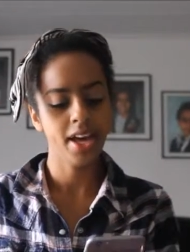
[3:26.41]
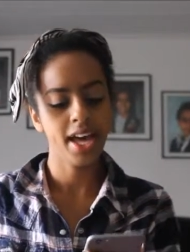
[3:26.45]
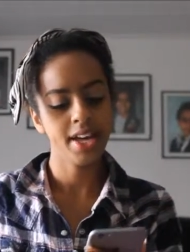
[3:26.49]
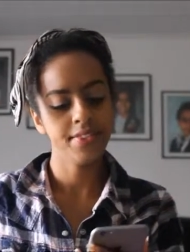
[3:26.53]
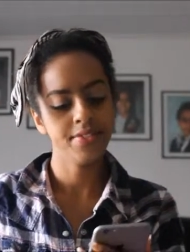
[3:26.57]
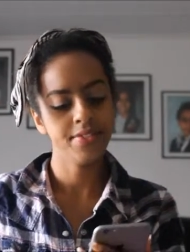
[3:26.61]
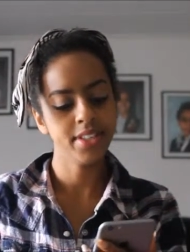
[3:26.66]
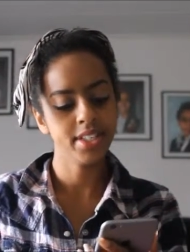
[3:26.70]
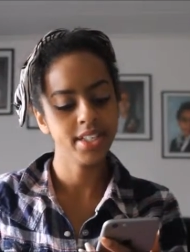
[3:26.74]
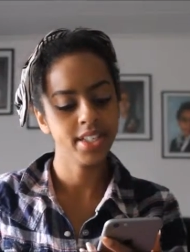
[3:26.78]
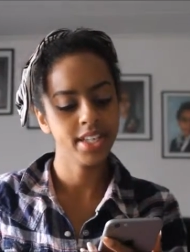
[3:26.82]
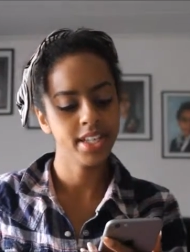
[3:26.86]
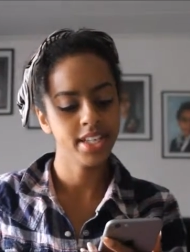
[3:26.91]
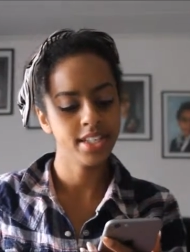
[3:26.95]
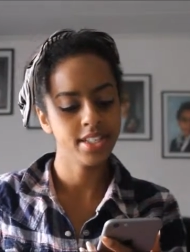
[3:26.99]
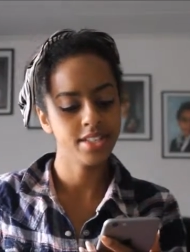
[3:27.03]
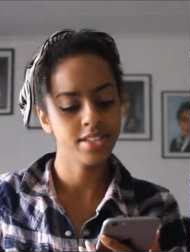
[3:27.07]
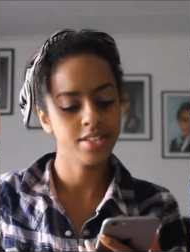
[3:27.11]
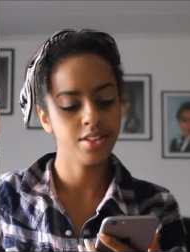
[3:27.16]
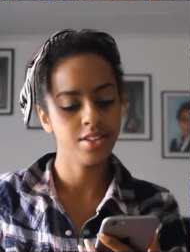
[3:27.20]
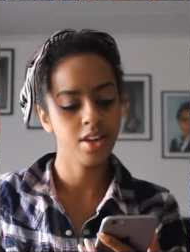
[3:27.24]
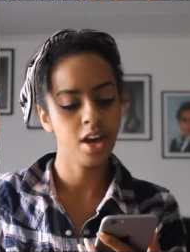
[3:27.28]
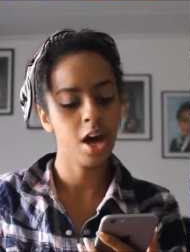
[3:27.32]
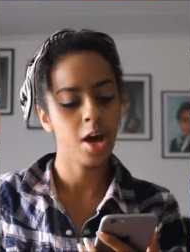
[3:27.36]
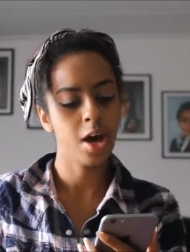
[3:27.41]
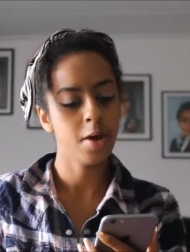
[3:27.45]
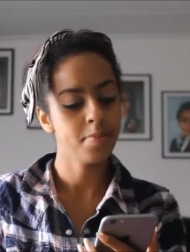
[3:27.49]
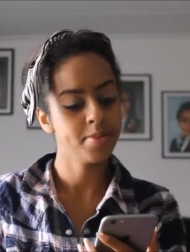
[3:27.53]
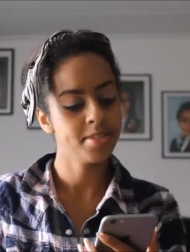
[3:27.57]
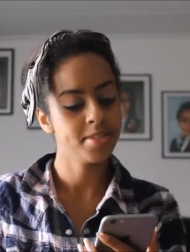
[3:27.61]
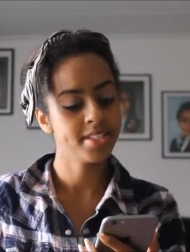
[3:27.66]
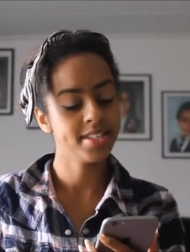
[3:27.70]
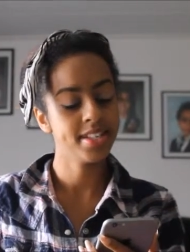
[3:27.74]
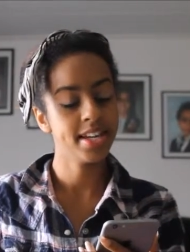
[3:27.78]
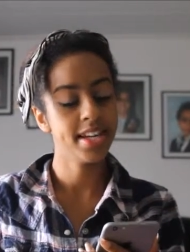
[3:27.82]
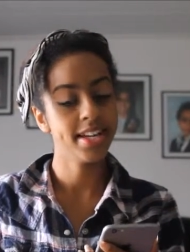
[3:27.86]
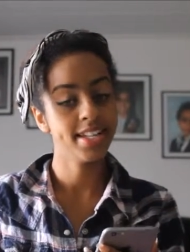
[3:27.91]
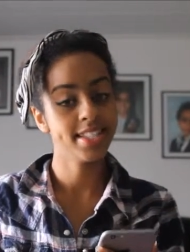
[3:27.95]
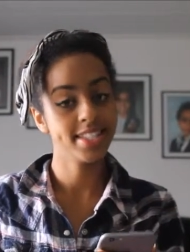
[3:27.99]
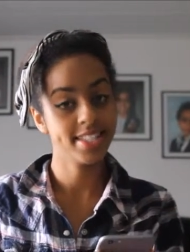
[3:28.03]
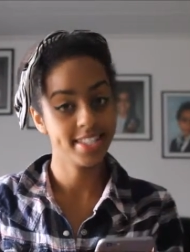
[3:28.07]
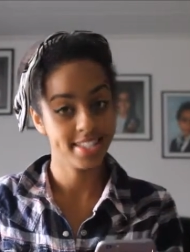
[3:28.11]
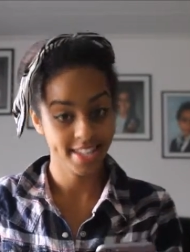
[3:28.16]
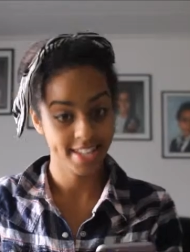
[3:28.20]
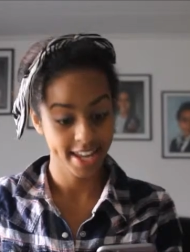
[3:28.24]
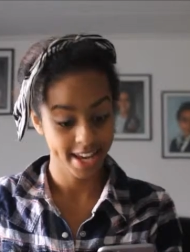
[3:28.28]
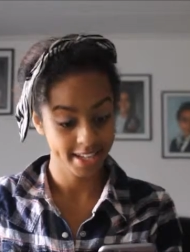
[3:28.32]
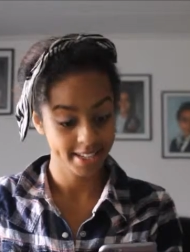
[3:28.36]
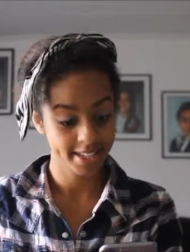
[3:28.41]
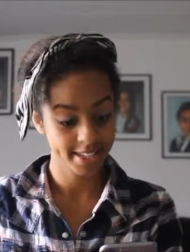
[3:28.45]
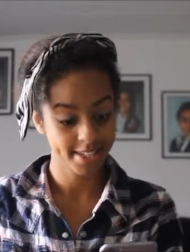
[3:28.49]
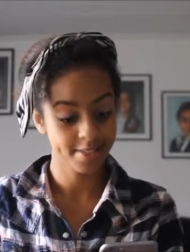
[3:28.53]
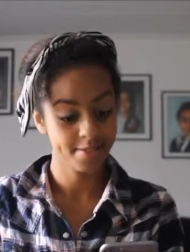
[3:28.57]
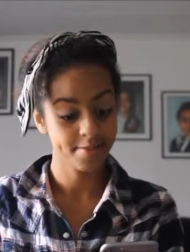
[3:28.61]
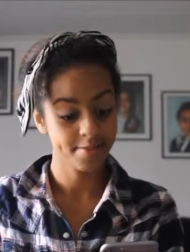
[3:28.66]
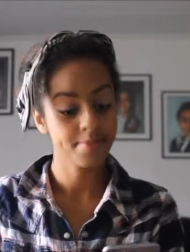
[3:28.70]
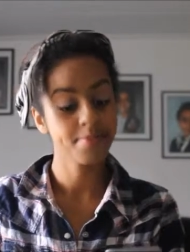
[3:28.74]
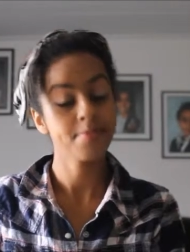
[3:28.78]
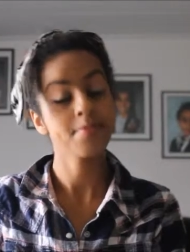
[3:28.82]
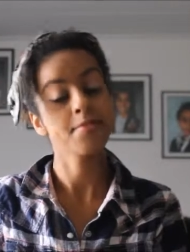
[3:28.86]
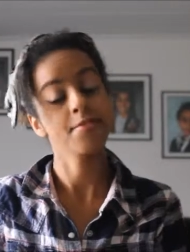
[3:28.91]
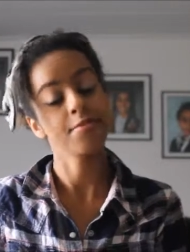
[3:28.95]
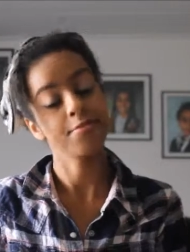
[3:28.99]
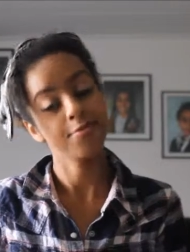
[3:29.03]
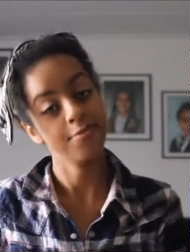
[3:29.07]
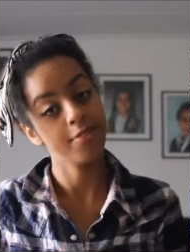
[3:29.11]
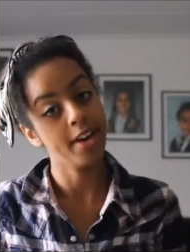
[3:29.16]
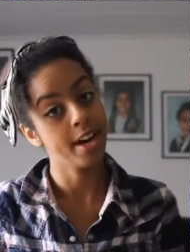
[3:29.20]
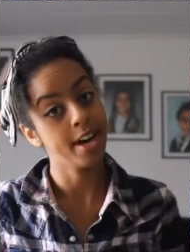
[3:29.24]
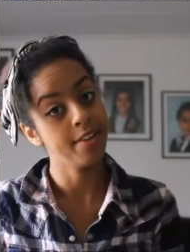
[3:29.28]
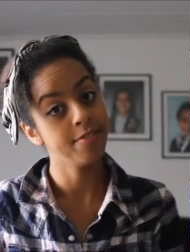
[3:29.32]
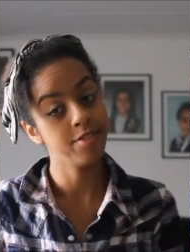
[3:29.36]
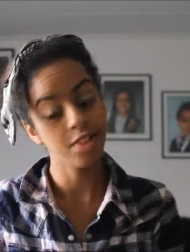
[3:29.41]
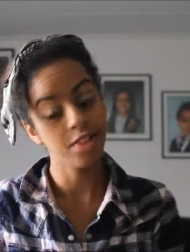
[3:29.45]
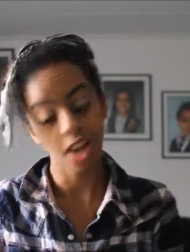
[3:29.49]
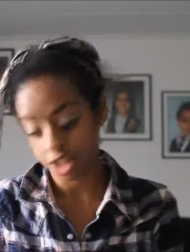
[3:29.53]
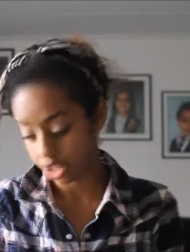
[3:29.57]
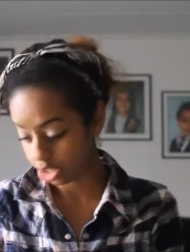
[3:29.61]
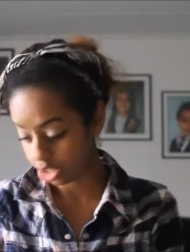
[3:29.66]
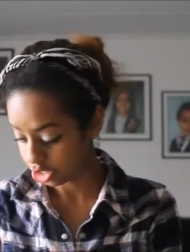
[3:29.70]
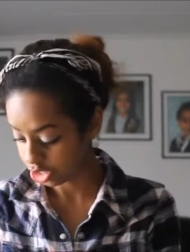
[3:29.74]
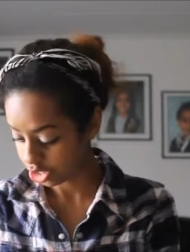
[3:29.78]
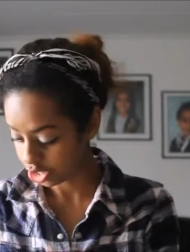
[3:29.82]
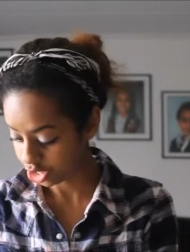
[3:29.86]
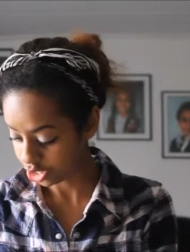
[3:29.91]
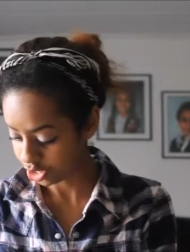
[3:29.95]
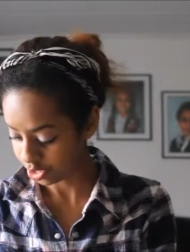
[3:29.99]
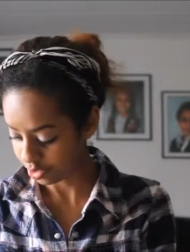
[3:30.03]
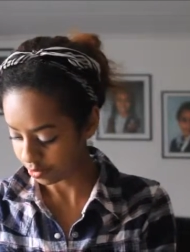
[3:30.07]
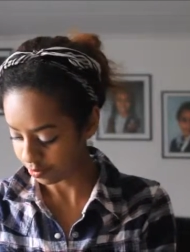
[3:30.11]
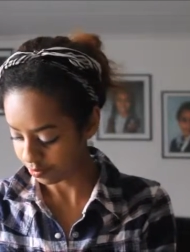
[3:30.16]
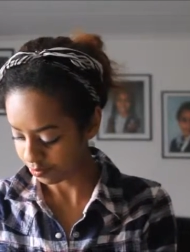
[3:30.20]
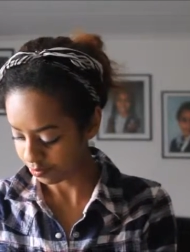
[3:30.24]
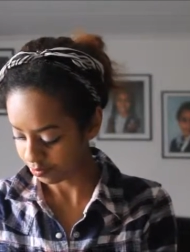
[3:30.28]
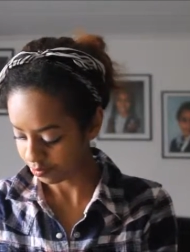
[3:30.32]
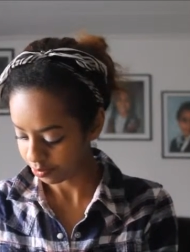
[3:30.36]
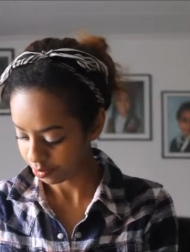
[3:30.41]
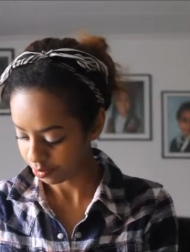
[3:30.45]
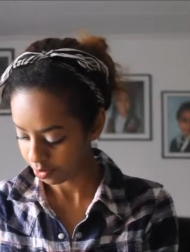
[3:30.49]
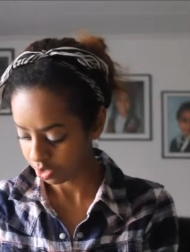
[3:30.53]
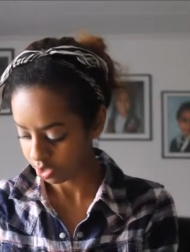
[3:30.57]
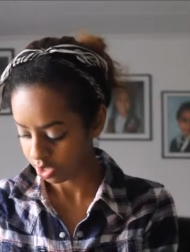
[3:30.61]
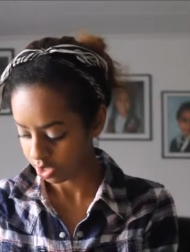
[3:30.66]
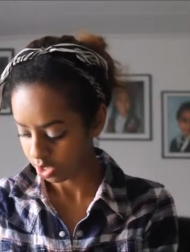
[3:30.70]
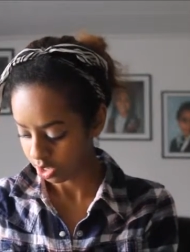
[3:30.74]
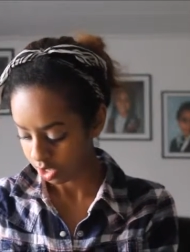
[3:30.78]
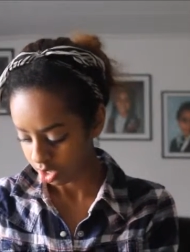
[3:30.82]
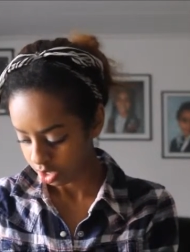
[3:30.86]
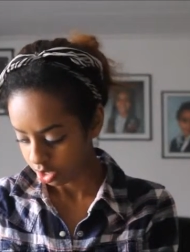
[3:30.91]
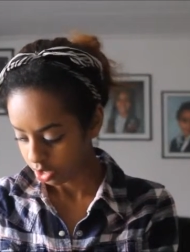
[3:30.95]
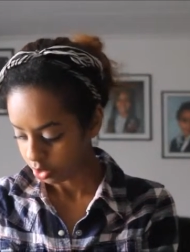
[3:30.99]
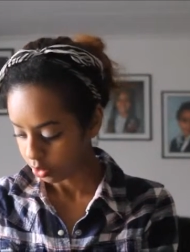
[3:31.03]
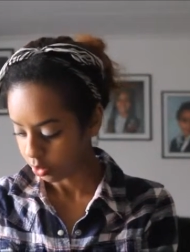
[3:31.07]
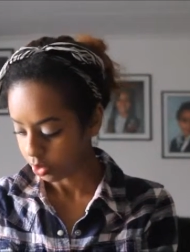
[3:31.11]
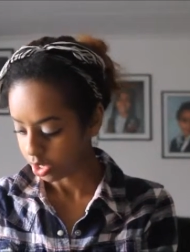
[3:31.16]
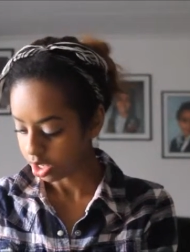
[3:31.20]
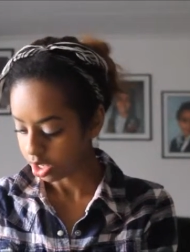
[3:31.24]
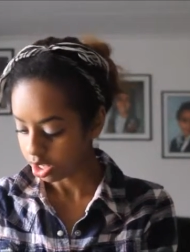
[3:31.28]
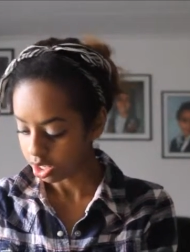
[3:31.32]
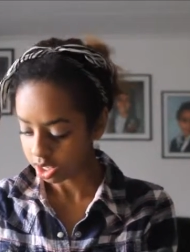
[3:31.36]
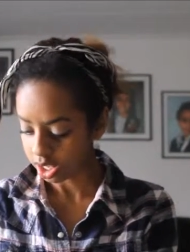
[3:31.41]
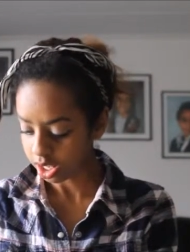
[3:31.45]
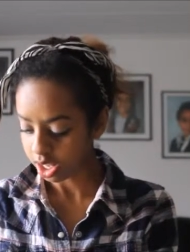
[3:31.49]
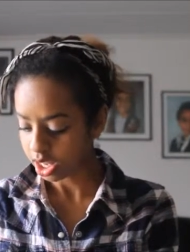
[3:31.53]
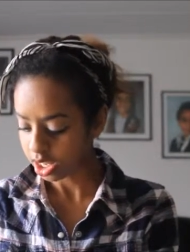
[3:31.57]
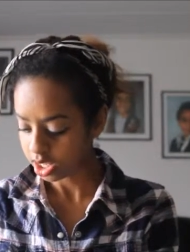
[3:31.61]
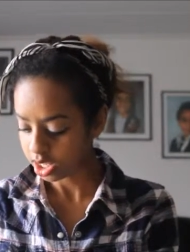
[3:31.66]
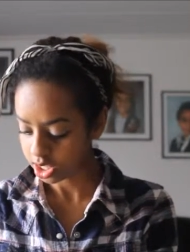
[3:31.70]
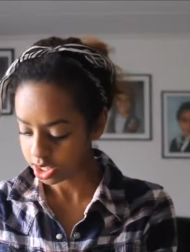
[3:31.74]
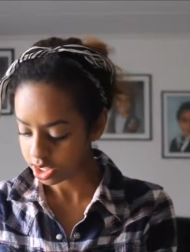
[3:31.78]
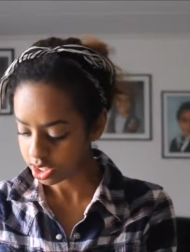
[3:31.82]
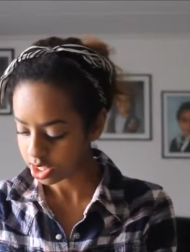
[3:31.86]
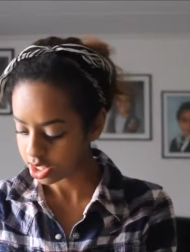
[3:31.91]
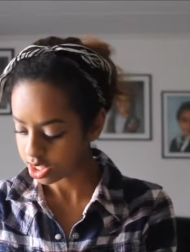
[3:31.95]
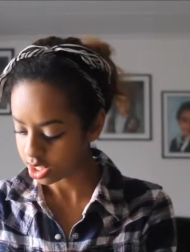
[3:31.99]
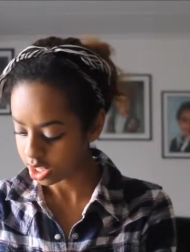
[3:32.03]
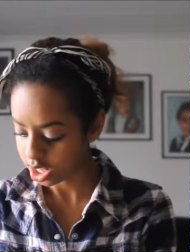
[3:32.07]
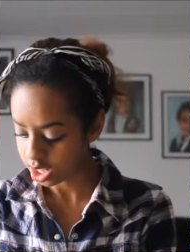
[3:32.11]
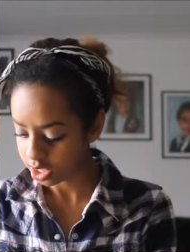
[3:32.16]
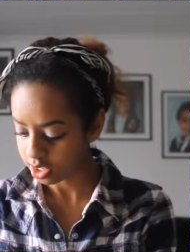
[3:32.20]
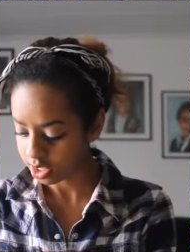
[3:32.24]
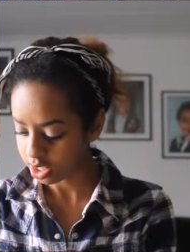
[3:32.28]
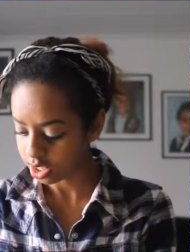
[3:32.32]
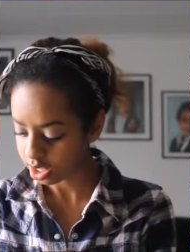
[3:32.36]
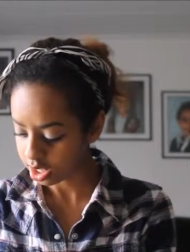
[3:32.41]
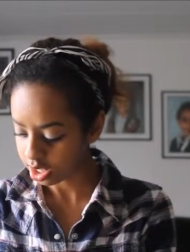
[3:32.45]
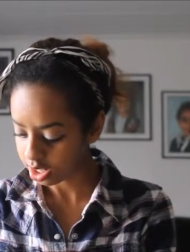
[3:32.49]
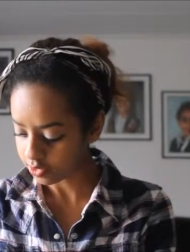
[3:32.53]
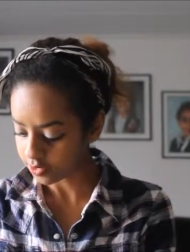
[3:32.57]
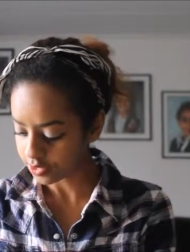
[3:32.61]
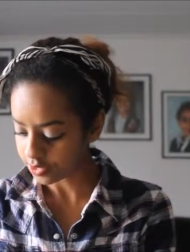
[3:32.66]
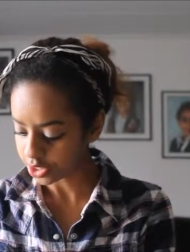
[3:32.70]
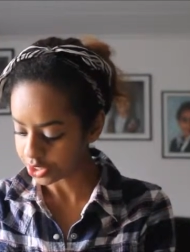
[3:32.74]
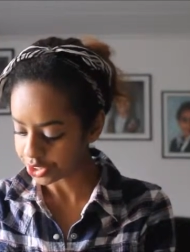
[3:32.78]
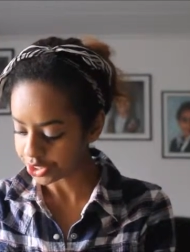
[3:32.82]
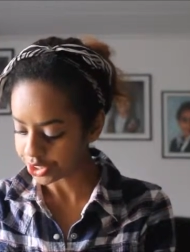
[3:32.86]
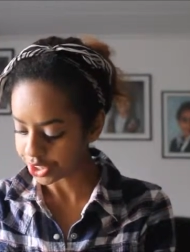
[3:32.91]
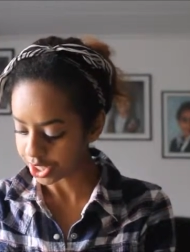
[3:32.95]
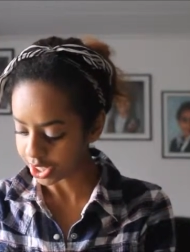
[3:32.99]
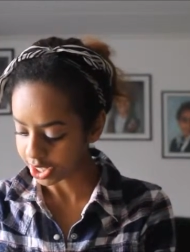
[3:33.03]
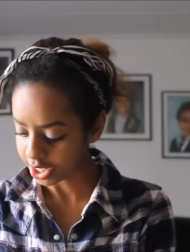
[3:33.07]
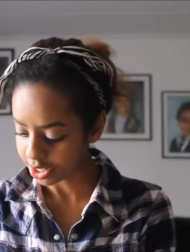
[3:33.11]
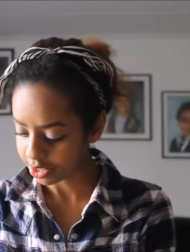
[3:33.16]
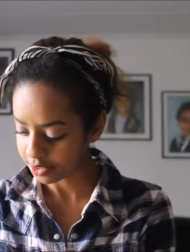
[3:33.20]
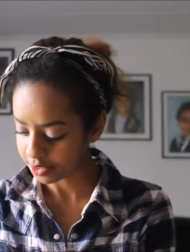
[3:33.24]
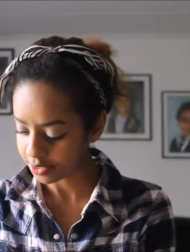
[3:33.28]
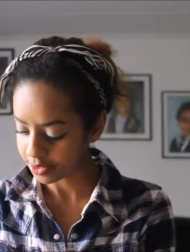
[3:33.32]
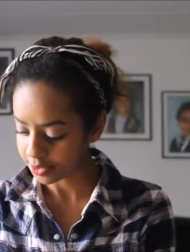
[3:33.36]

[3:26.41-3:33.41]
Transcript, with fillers: ever kissed the opposite sex, five dollars. Well, I can say that I've done that.